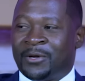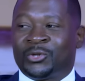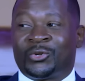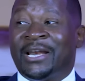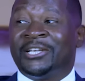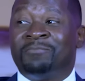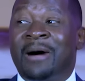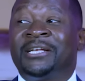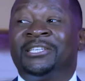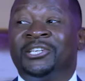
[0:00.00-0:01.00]
So in as
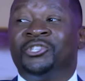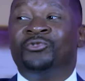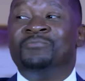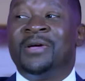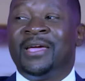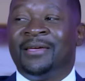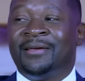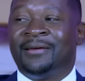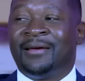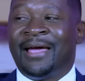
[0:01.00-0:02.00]
much as you may
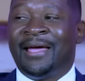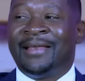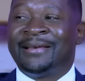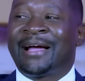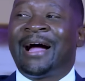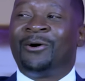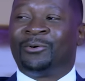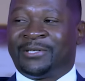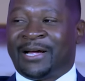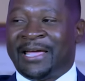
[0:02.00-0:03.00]

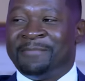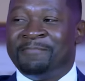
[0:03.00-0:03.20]
encounter a